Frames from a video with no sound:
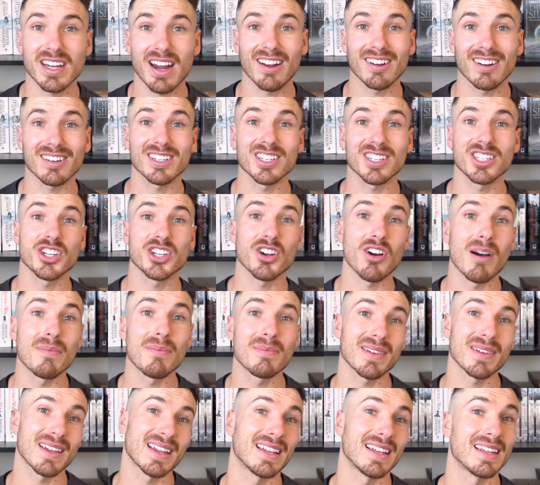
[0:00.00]
characters show up
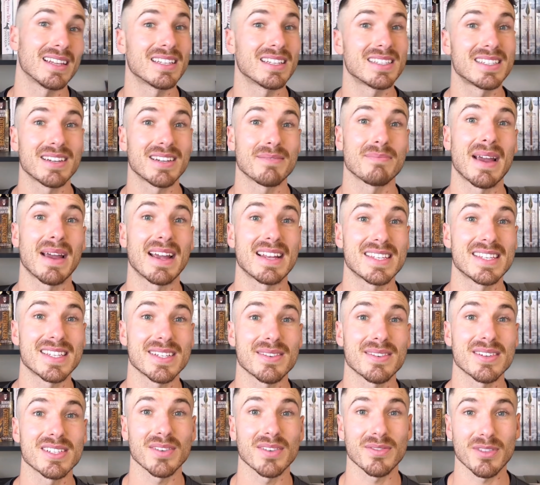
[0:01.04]
in the main
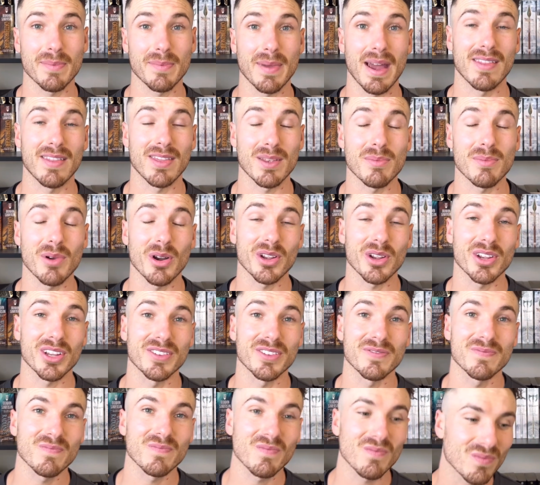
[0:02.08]
series of The Bound and the Broken.
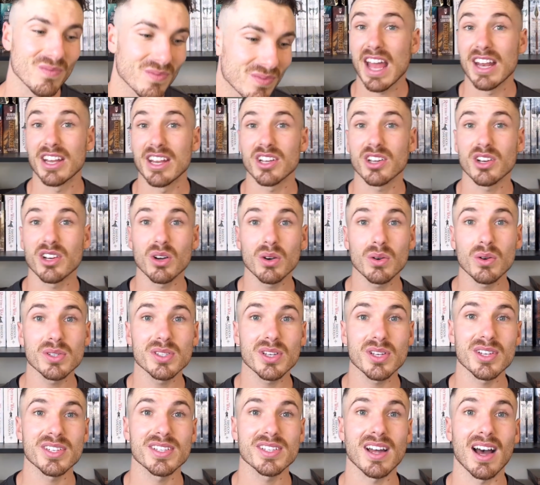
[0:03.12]
And you can
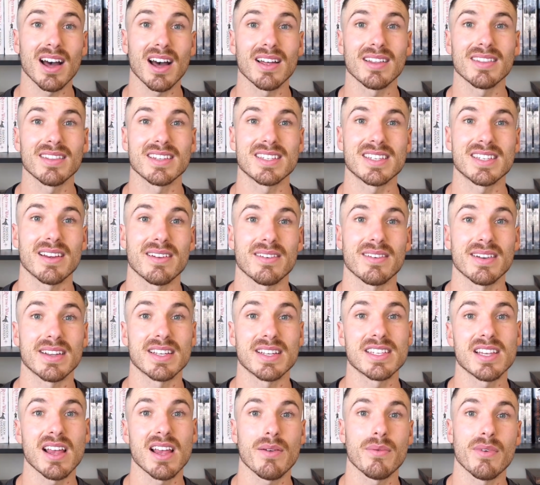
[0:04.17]
also start the
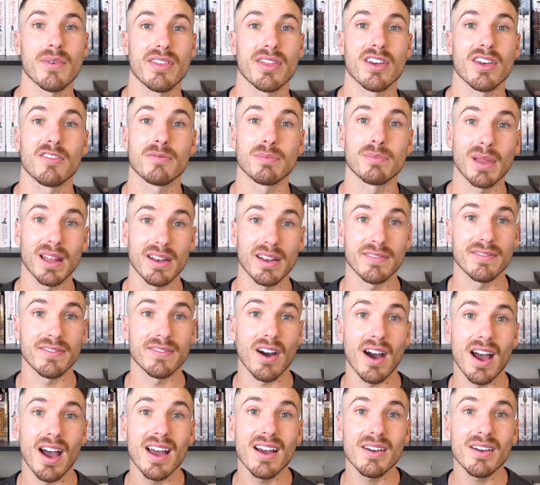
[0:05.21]
series with Of Blood and
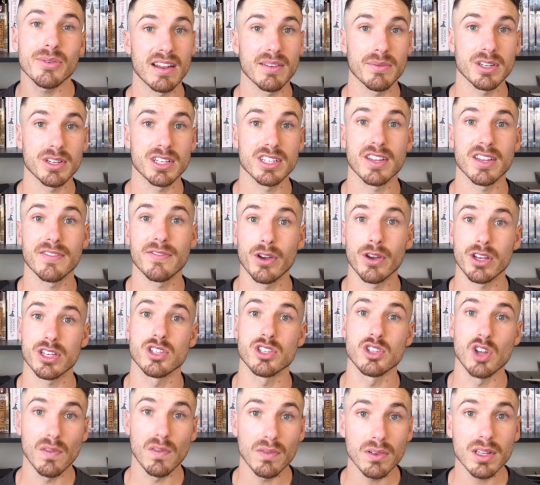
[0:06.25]
Fire, which is the first
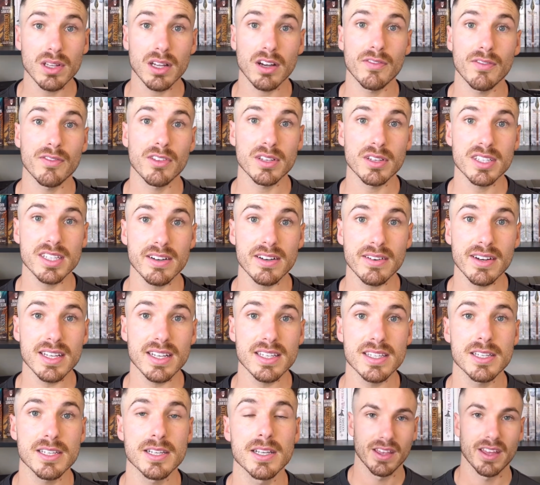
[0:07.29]
novel of the
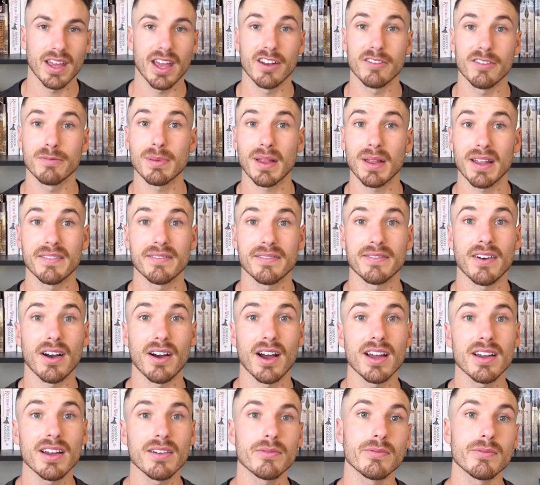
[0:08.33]
series. And Of Blood and
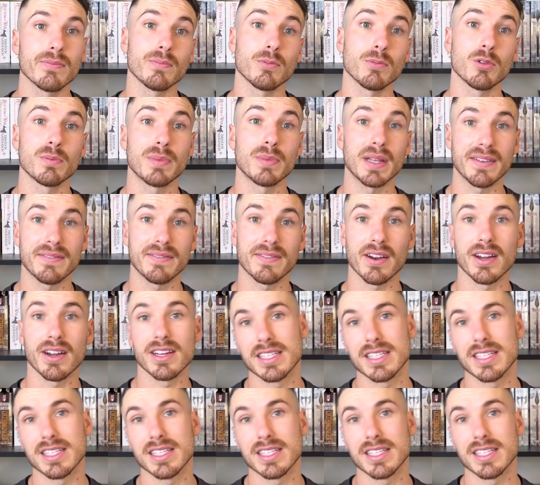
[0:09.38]
Fire would be very